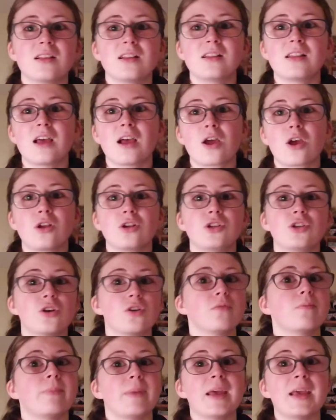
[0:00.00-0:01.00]
that can
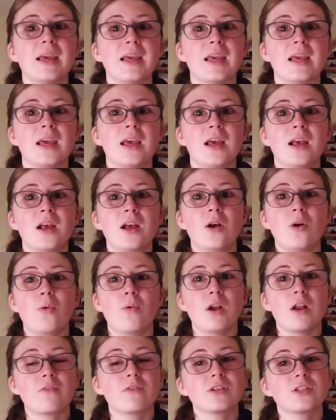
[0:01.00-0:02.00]
turn big
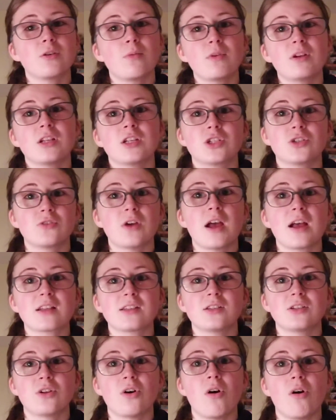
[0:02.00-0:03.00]
whenever someone distracts
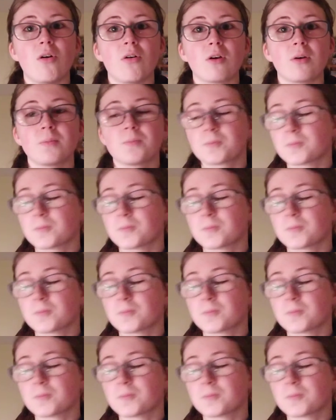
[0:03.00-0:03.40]
a dog.